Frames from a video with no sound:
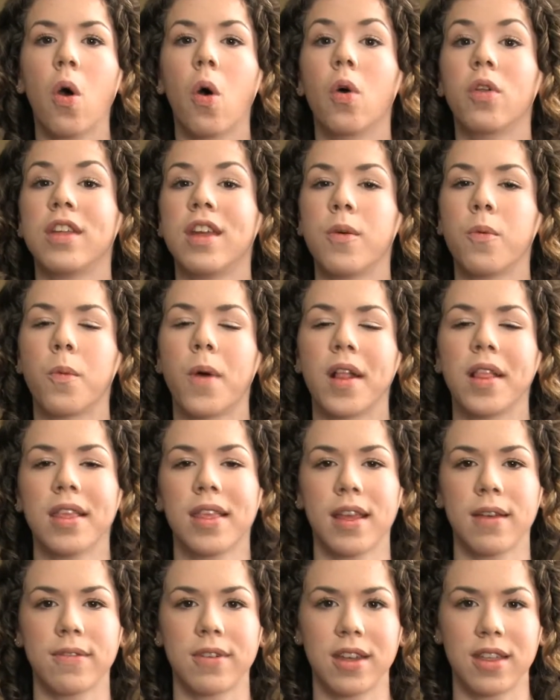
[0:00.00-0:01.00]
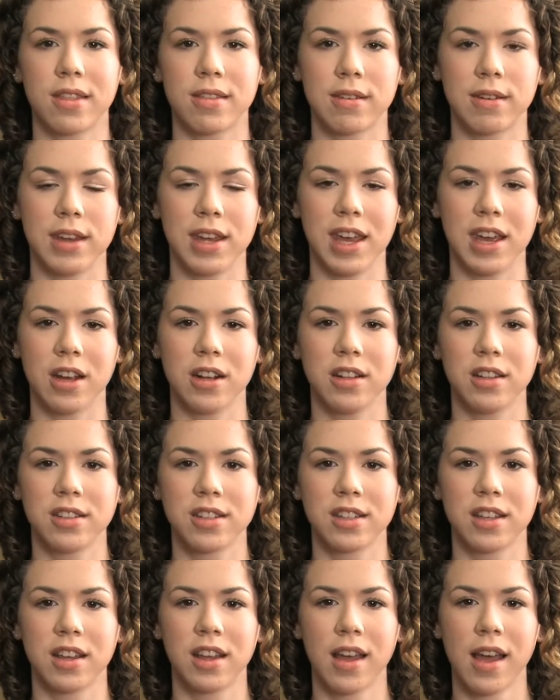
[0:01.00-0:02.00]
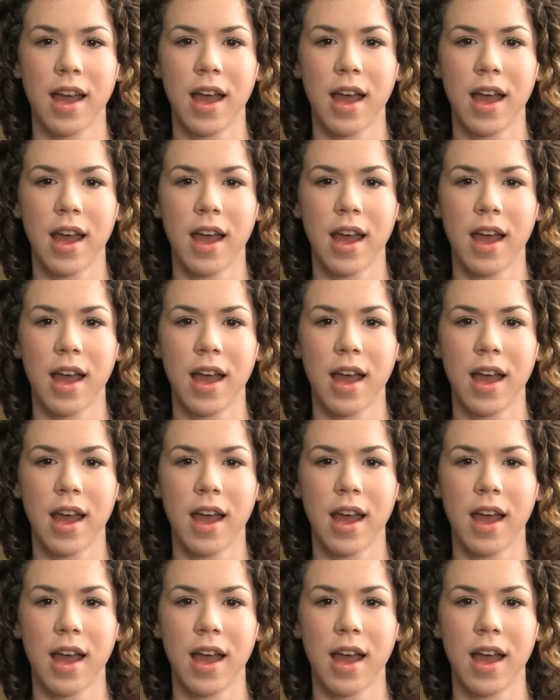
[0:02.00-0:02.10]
only once every 3 years.